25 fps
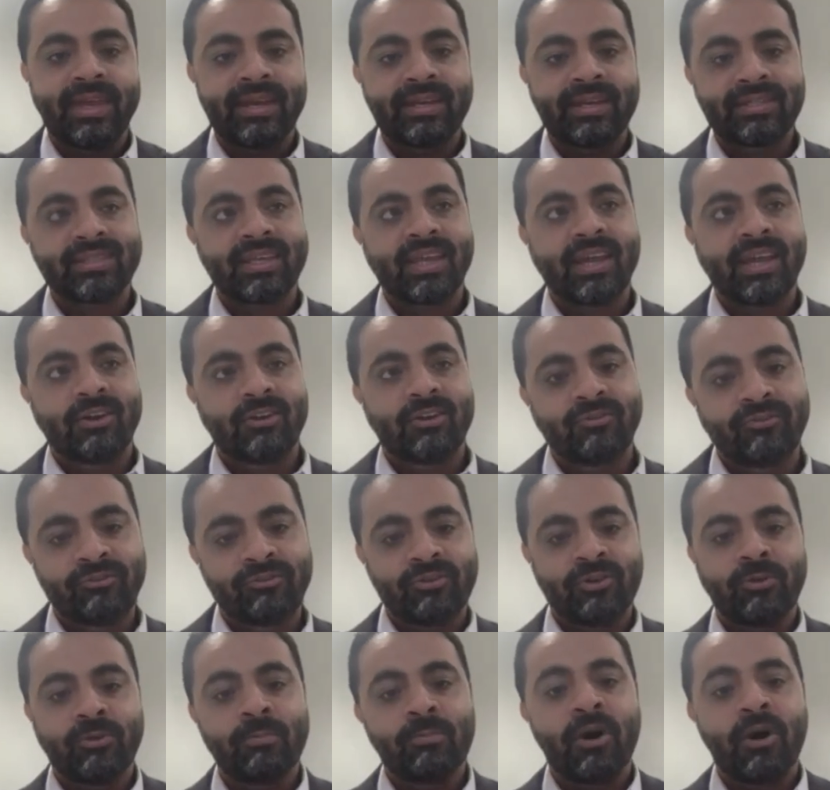is kind of,
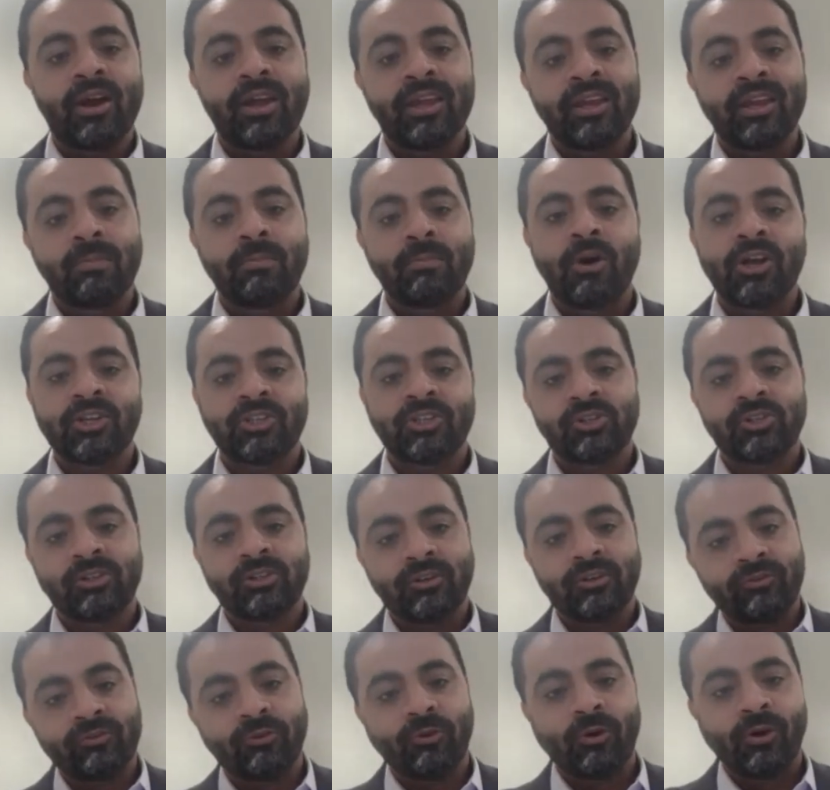you know, in a
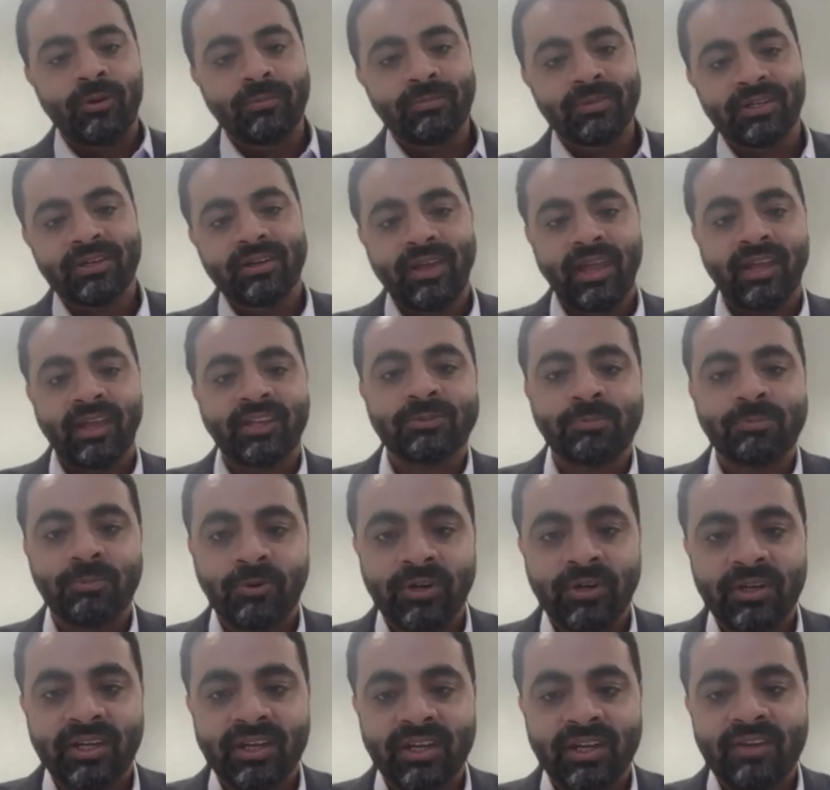modular form
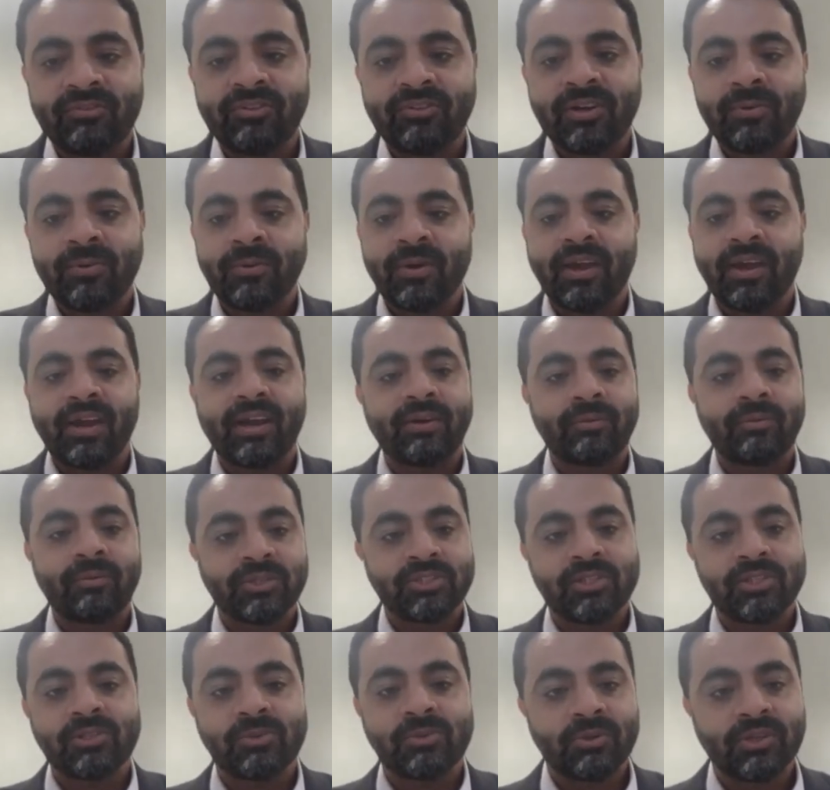exported everywhere,
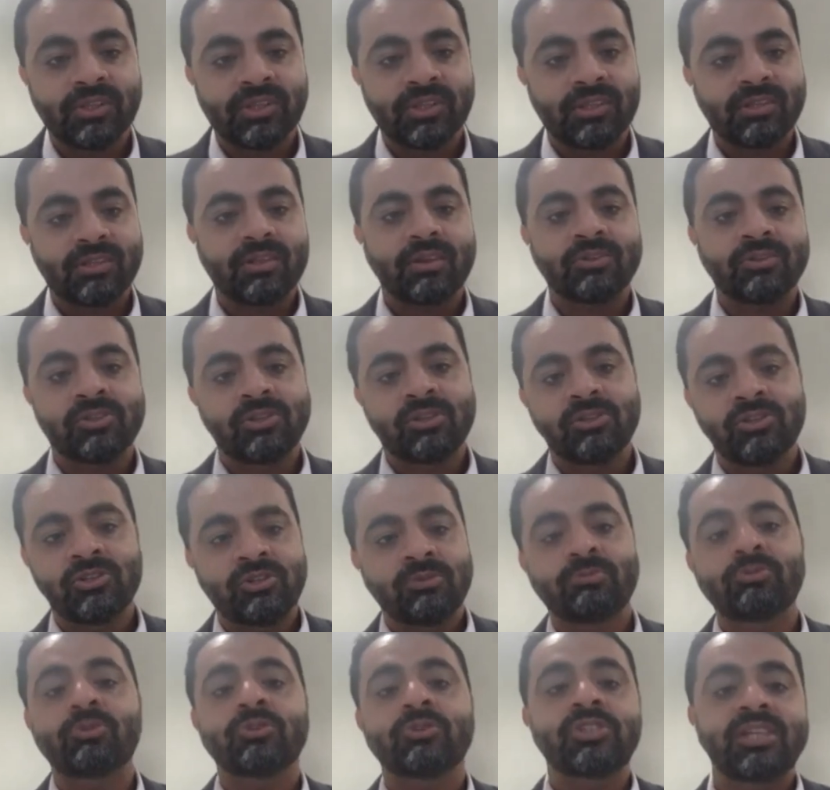which is what
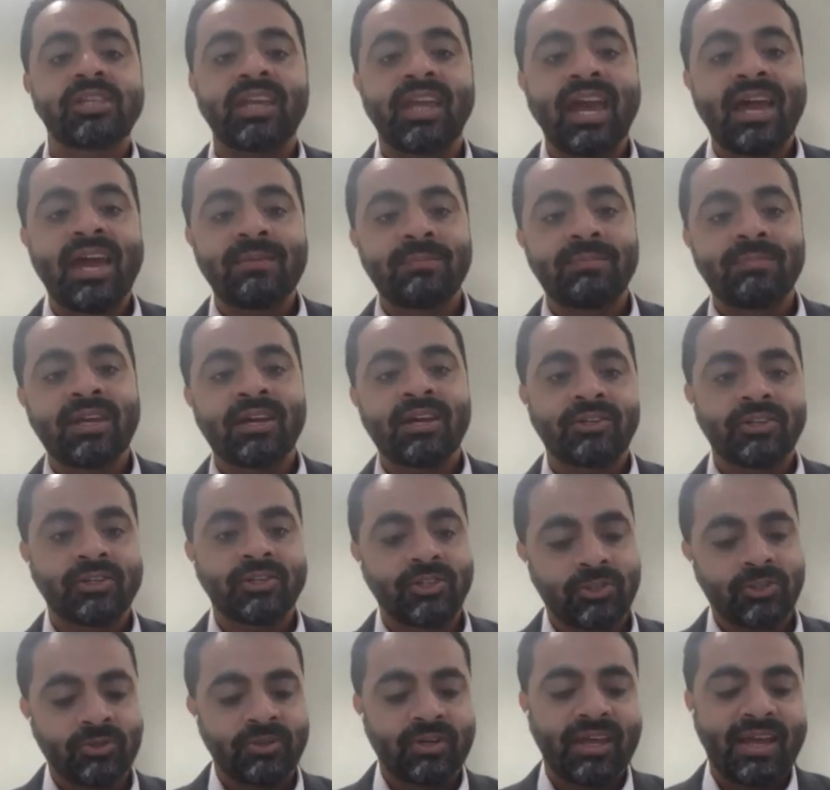Djibouti can be
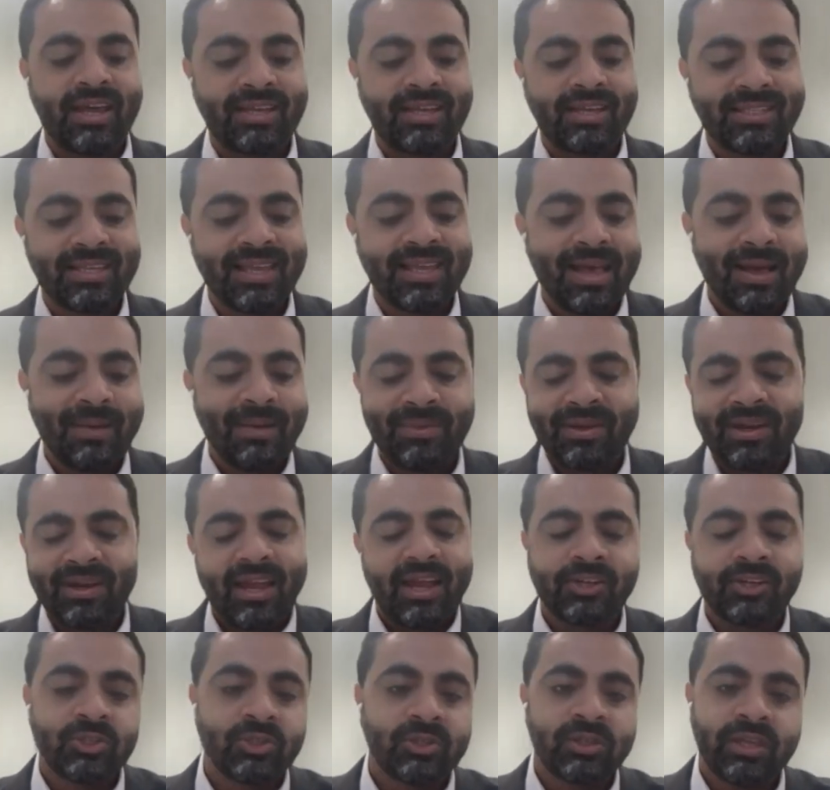understood as, but
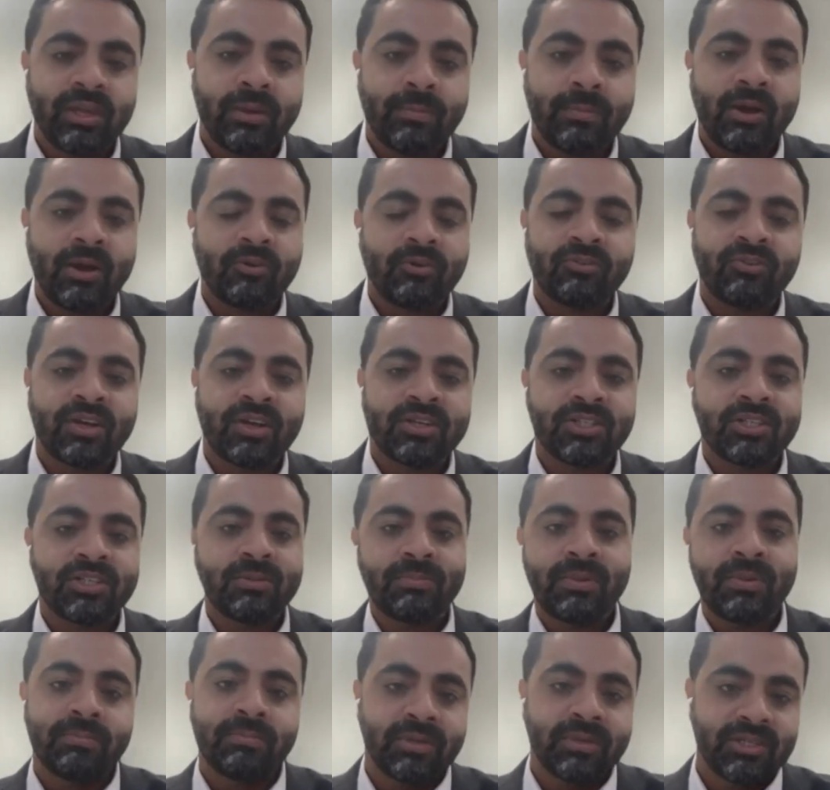actually about
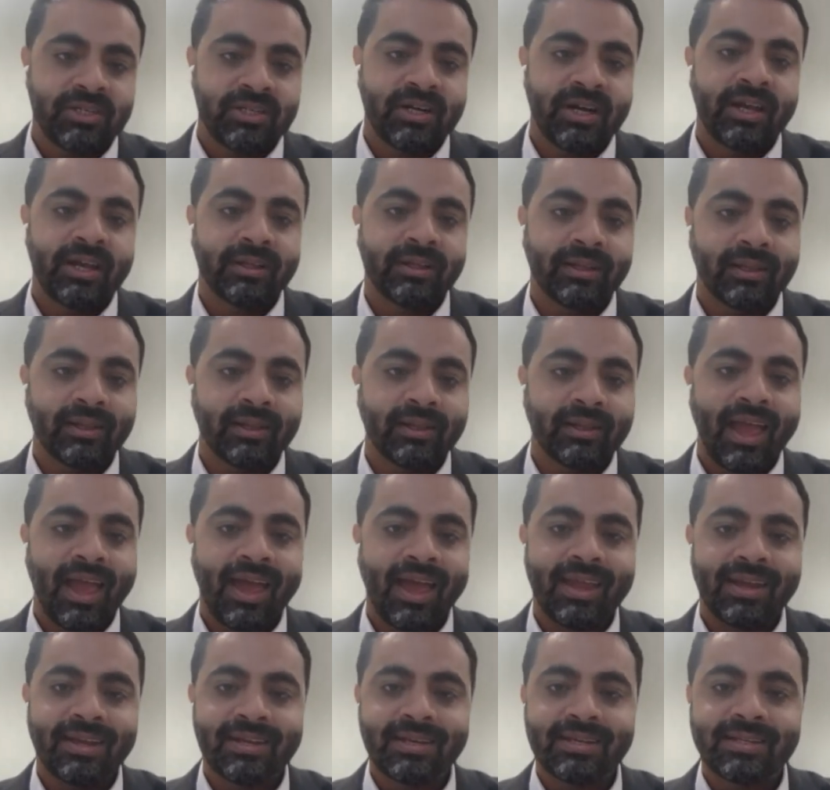friendship and betrayal.
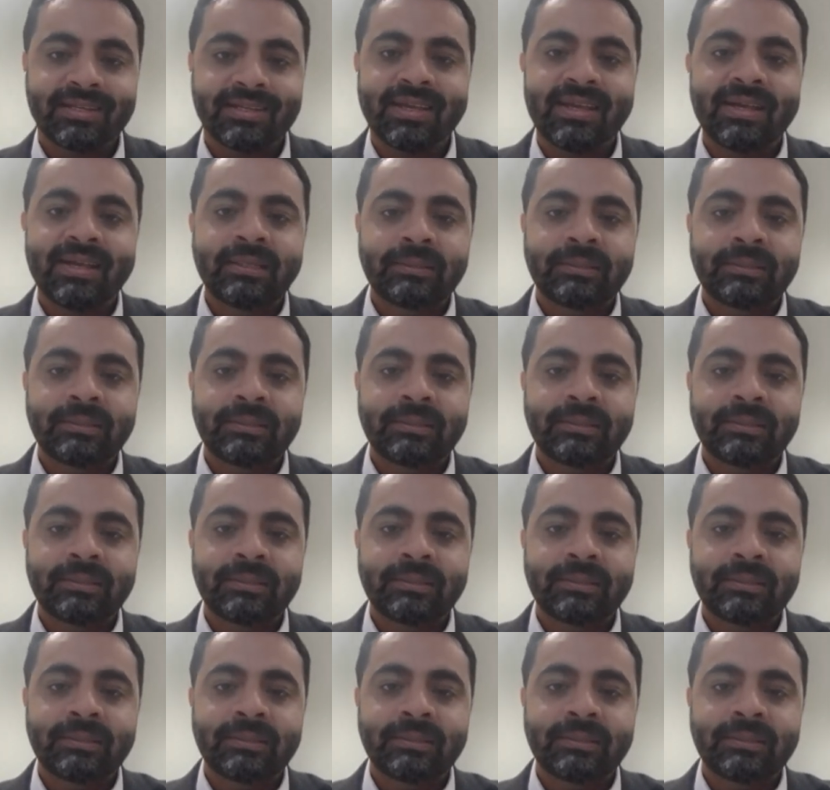And